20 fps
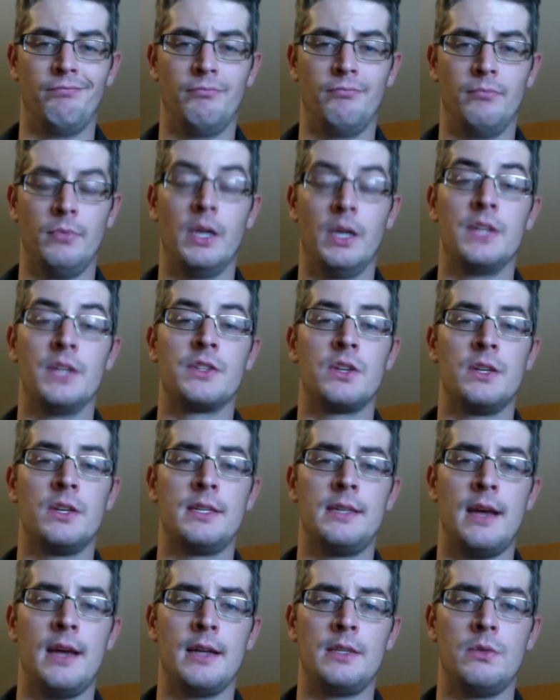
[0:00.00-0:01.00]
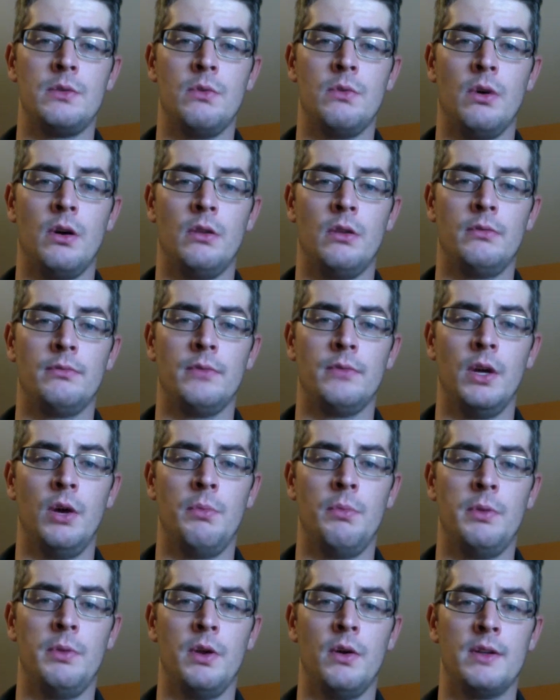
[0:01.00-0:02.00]
But it's good to chat to you all. I
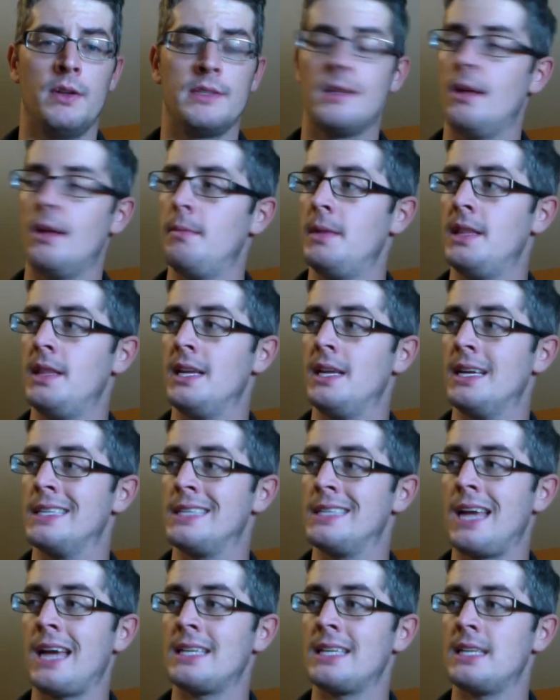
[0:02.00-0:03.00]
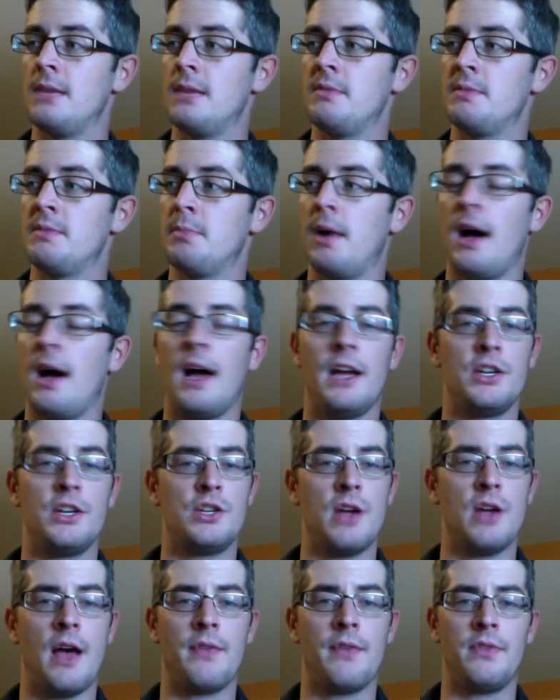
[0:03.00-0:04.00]
hope you noticed that I'm in the exact same spot I
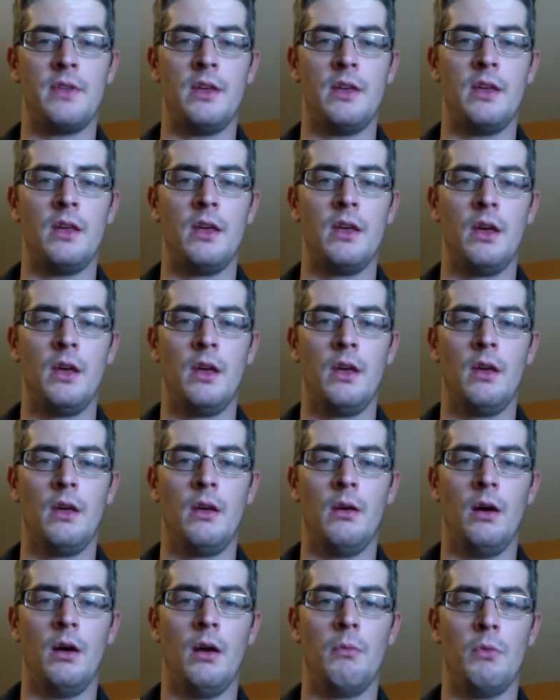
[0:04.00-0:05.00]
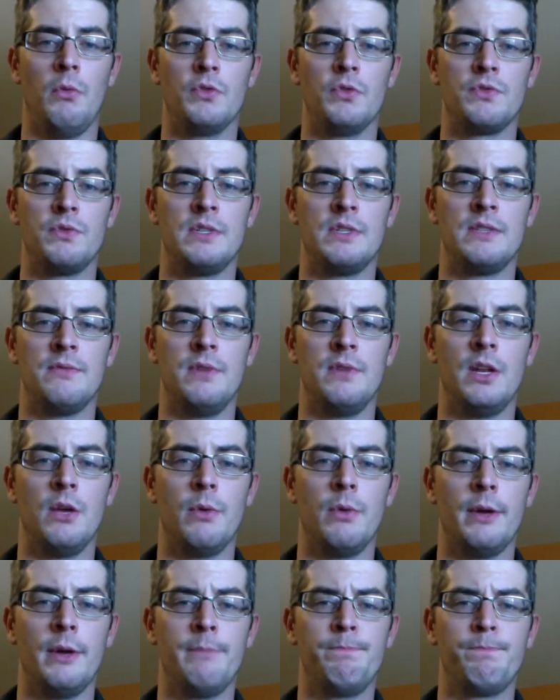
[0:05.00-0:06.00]
shot the uh, most recent video
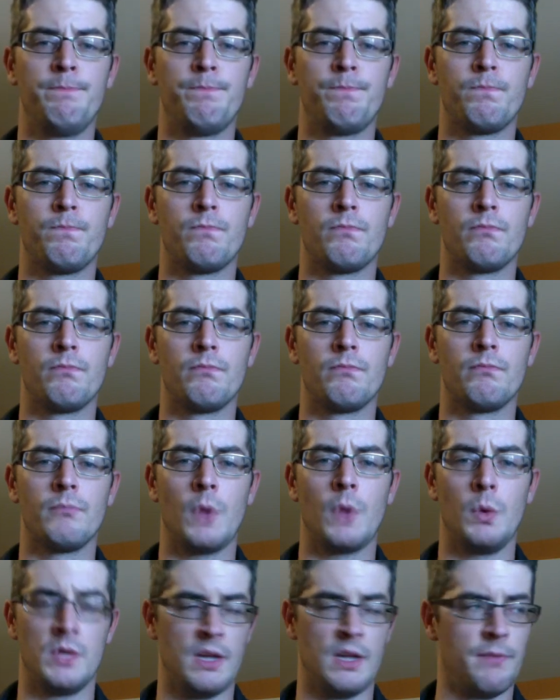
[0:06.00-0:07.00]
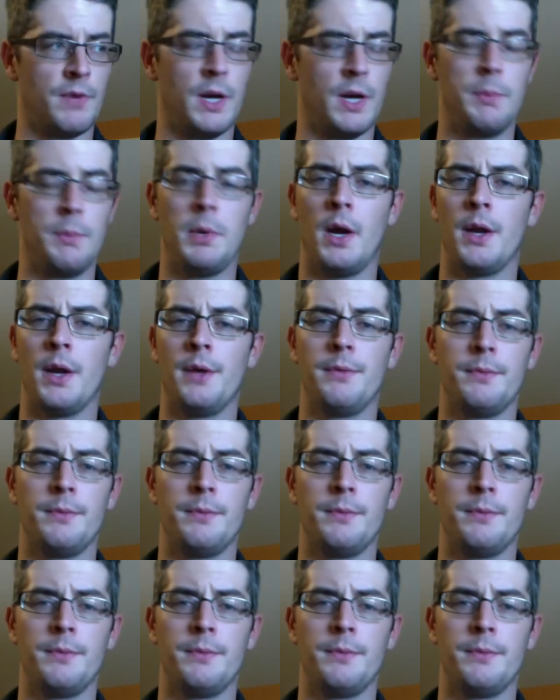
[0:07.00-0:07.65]
in, which I'm very proud of.